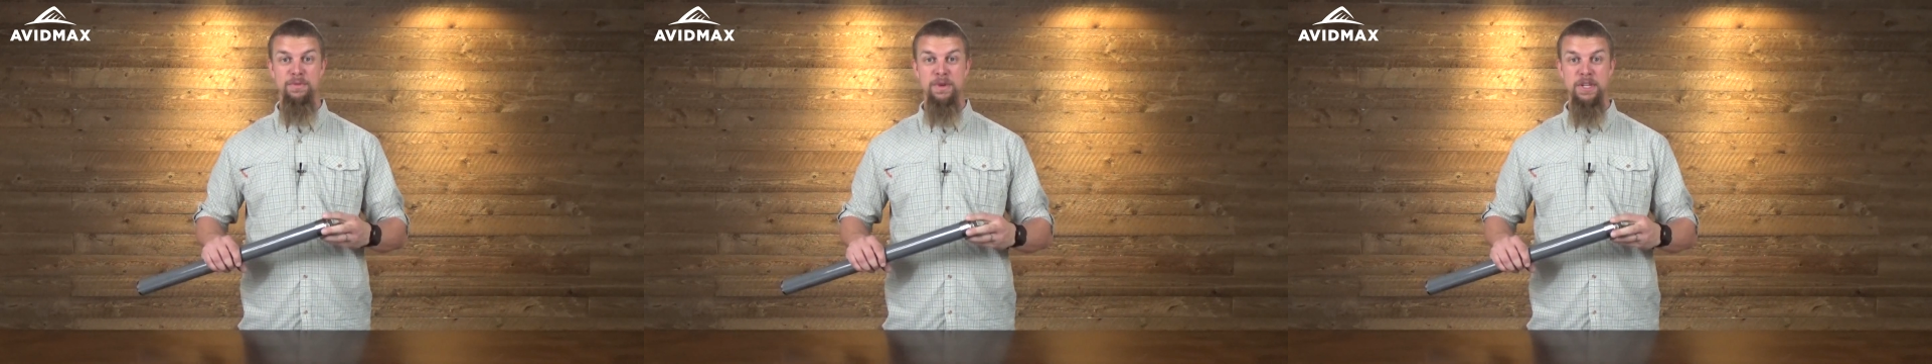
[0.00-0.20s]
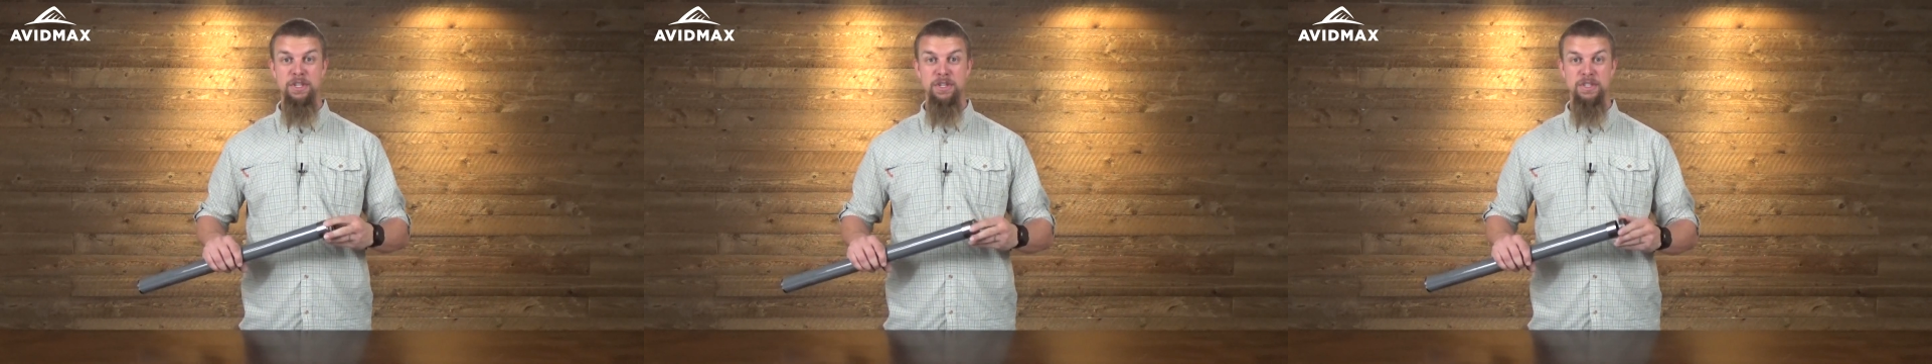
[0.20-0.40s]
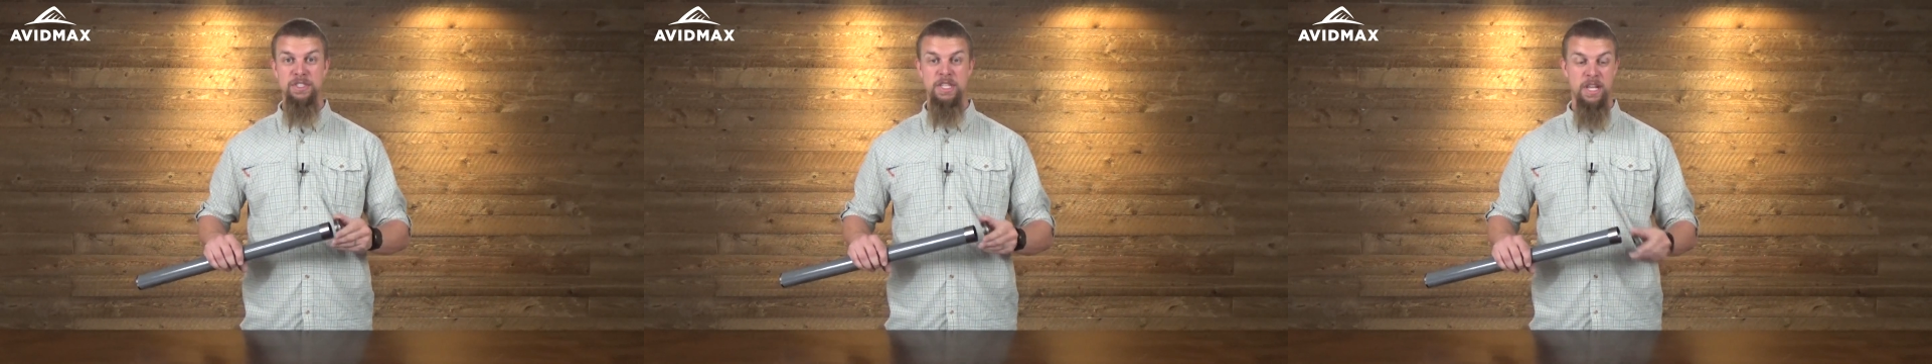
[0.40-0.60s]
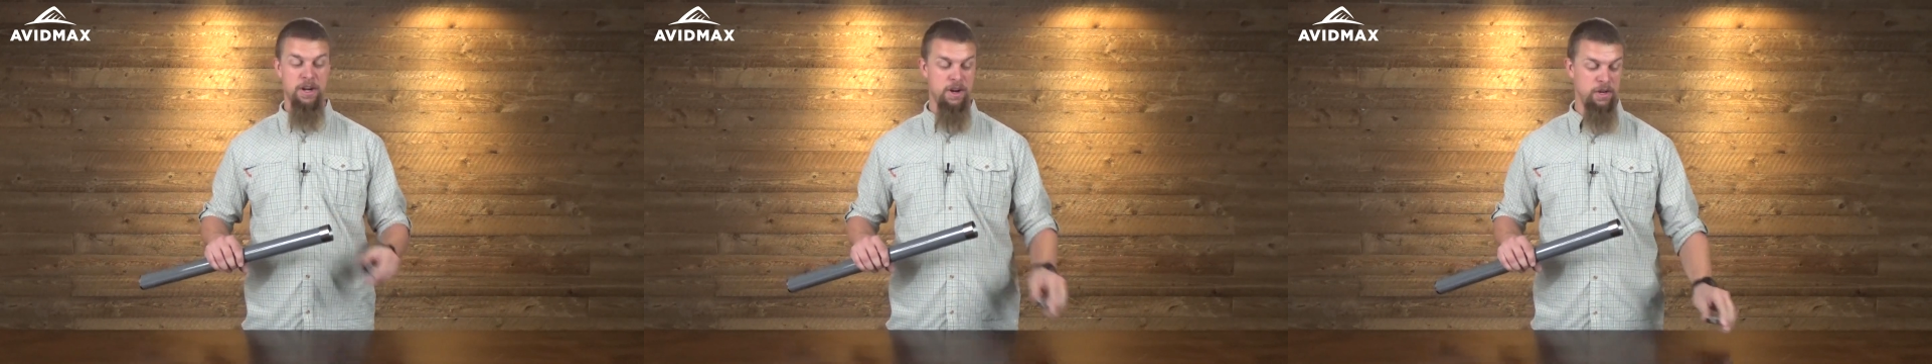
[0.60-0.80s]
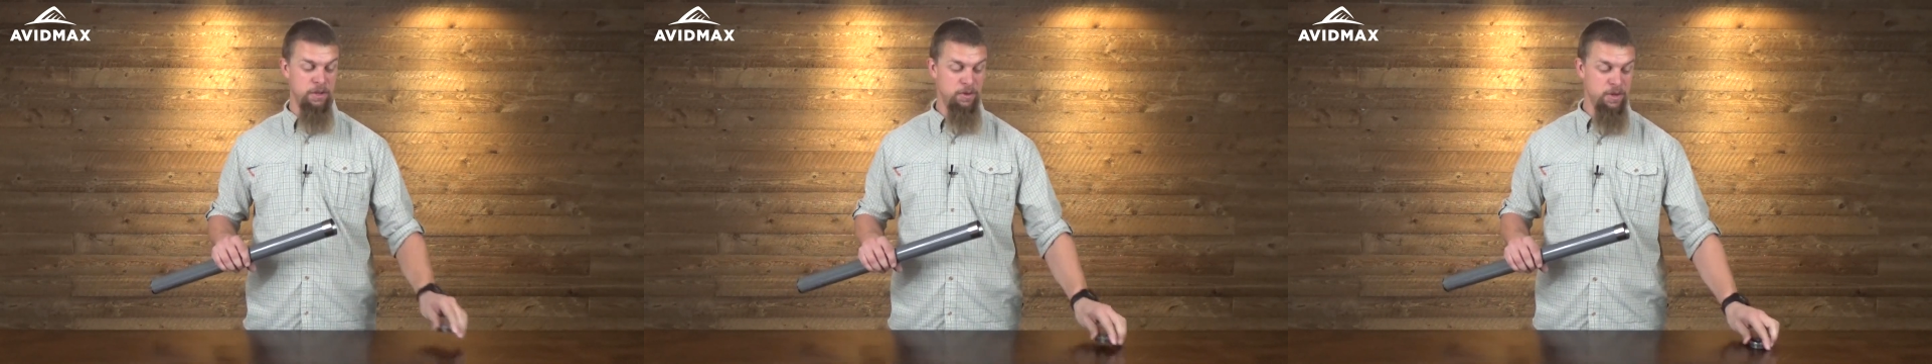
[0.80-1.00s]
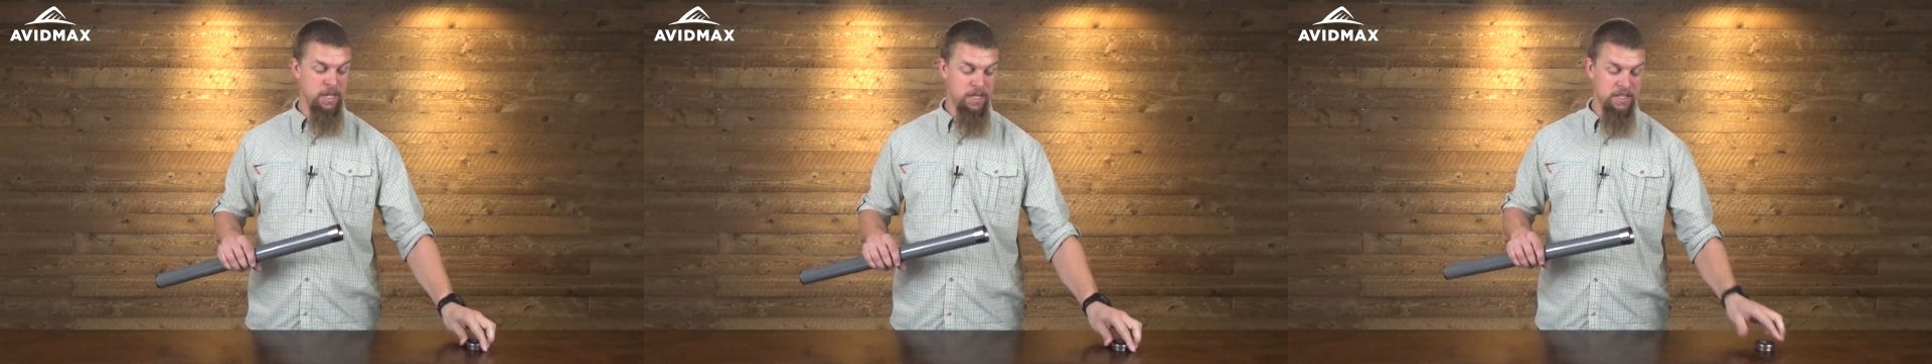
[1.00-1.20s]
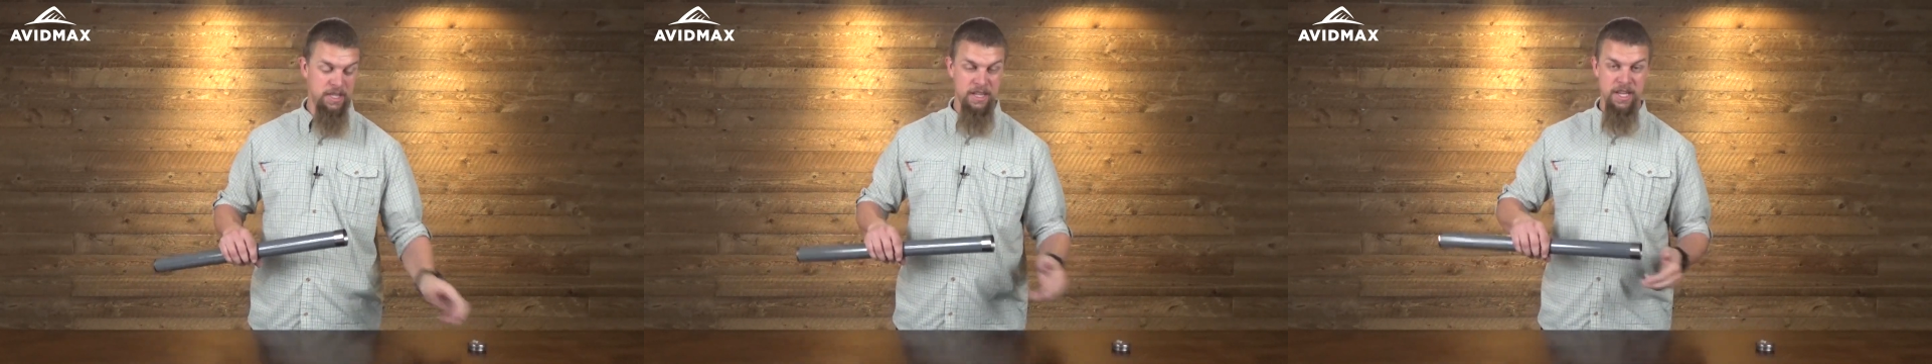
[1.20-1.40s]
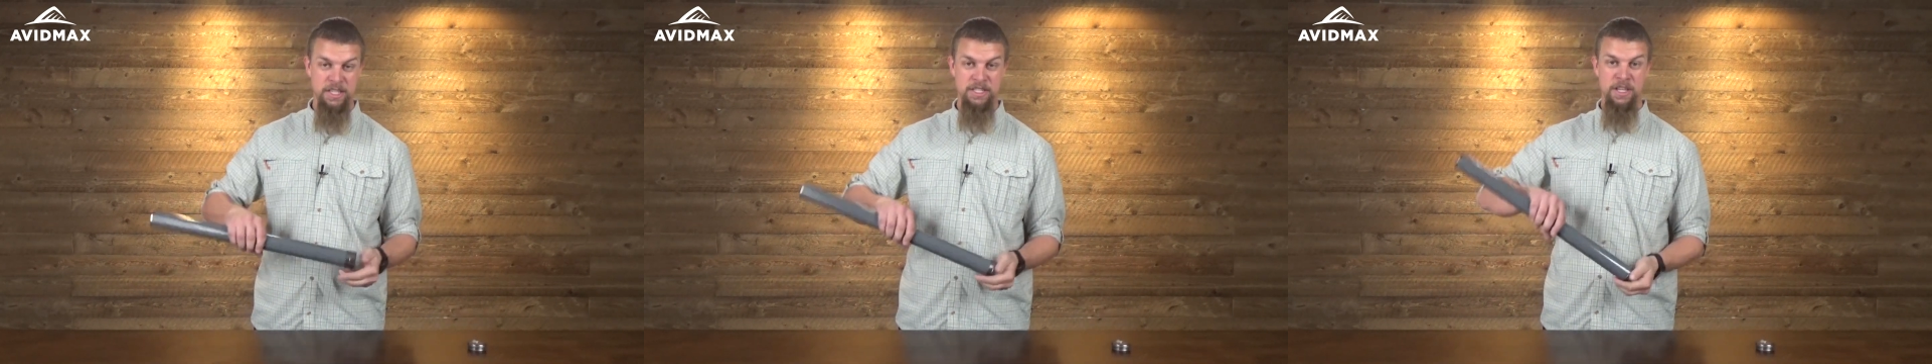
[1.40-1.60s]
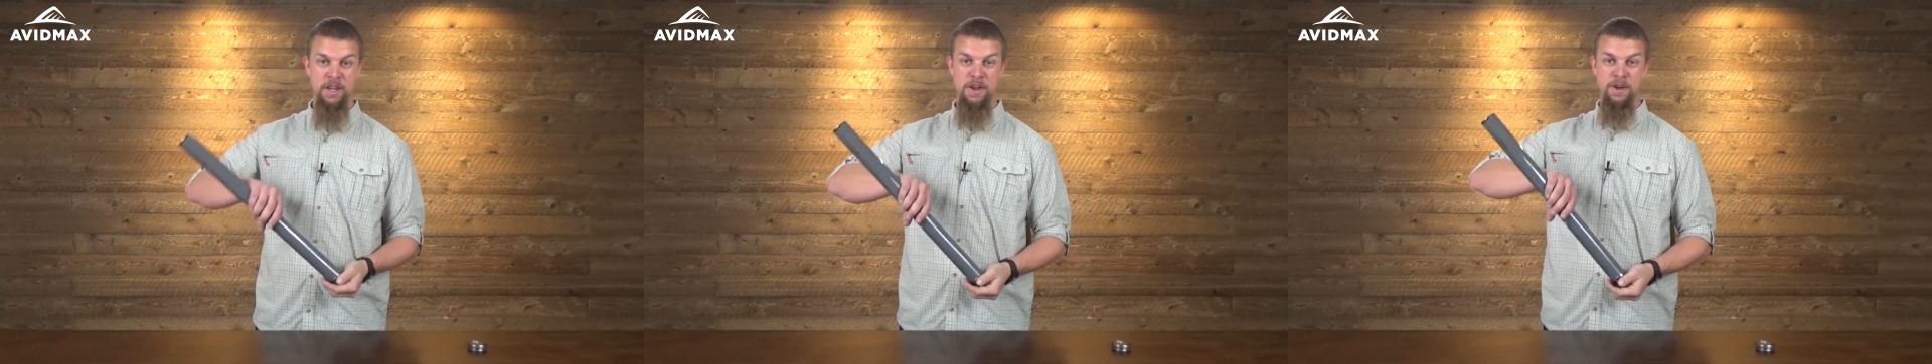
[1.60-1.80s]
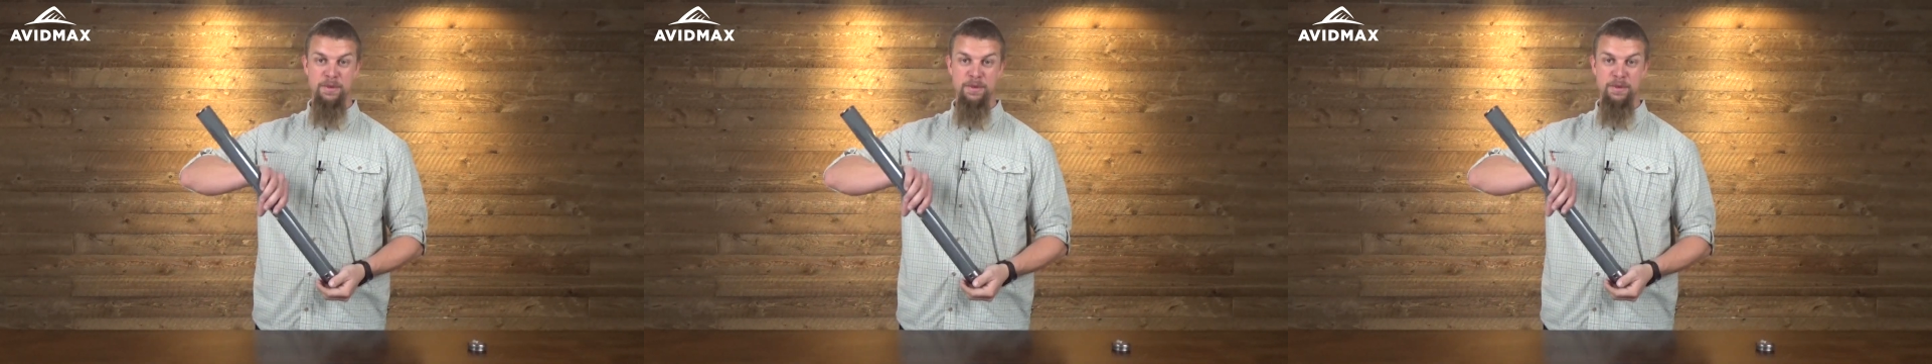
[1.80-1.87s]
features that are unique to this